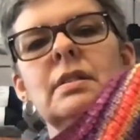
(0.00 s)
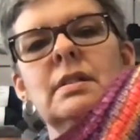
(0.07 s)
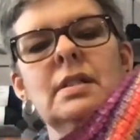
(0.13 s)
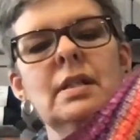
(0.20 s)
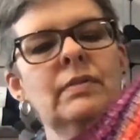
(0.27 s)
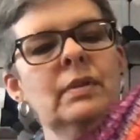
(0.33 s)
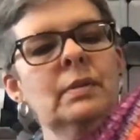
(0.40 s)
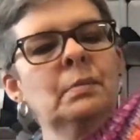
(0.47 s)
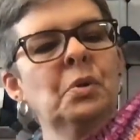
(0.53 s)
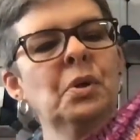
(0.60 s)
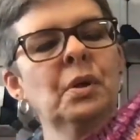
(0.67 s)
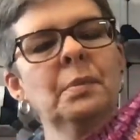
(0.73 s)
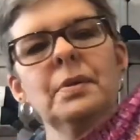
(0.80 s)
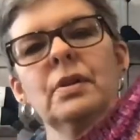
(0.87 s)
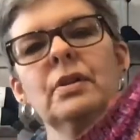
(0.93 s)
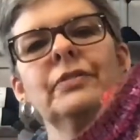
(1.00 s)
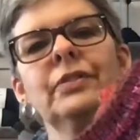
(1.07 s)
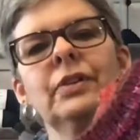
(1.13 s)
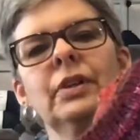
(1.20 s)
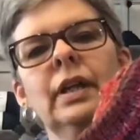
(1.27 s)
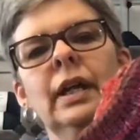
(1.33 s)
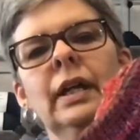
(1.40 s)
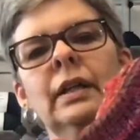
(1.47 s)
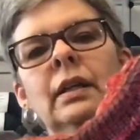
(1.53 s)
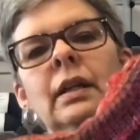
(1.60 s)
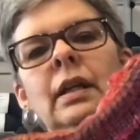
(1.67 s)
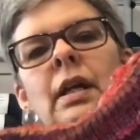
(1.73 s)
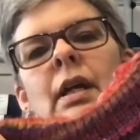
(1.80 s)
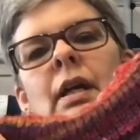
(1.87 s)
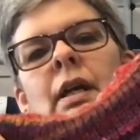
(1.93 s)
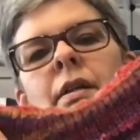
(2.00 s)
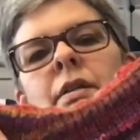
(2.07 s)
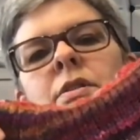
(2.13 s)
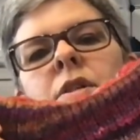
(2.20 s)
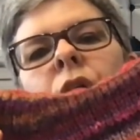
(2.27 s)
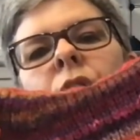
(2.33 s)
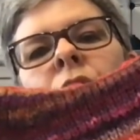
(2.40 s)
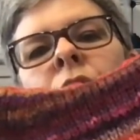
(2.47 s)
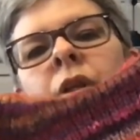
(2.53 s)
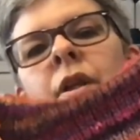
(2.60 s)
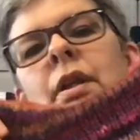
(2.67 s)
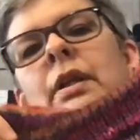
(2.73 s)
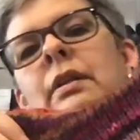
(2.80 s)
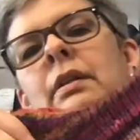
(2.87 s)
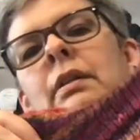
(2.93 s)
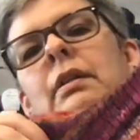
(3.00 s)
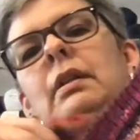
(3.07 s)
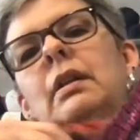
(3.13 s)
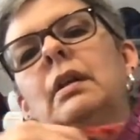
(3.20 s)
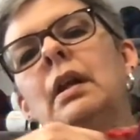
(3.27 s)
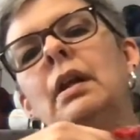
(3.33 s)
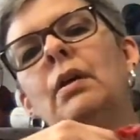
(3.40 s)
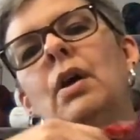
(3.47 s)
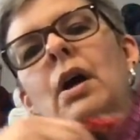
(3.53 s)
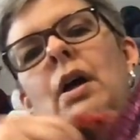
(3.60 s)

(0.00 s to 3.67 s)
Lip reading: It's even more beautiful and tonal and all